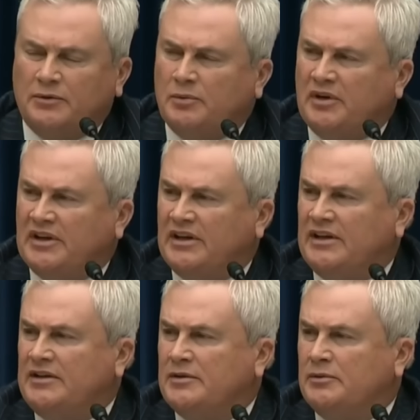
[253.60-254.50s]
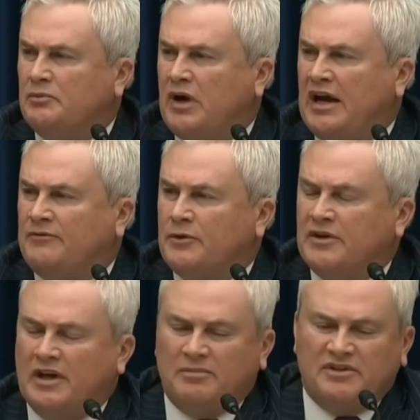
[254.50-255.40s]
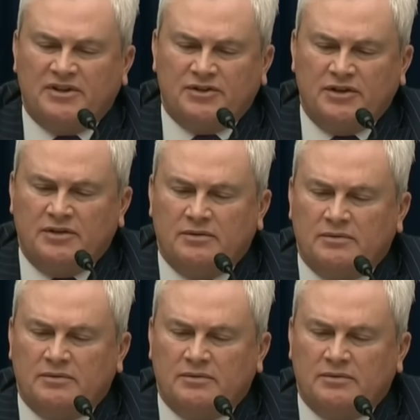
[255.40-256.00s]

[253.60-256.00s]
of the Oversight Committee, Comer is leading an